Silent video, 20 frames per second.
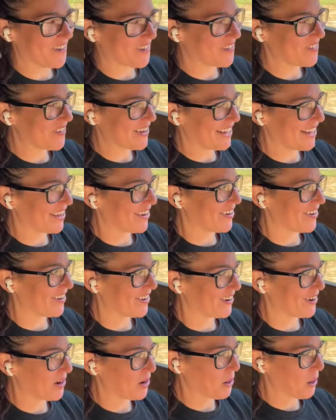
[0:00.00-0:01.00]
We
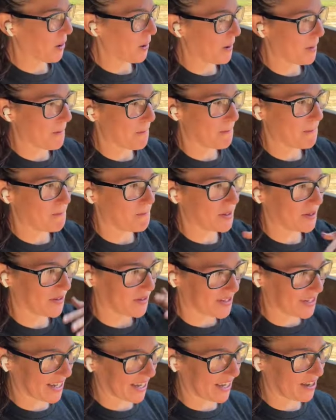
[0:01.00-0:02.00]
are
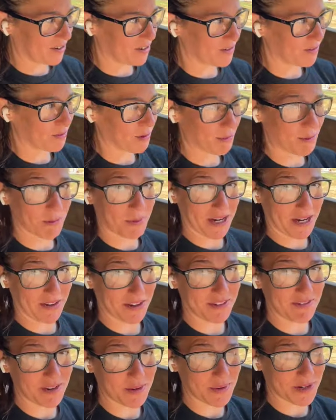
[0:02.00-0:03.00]
building out, we're
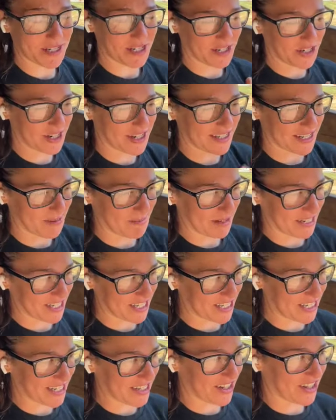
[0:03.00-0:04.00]
preparing for winter, as I
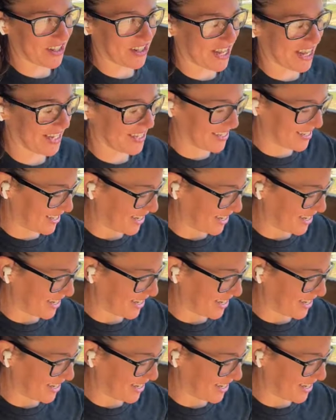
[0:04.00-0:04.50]
mentioned in our last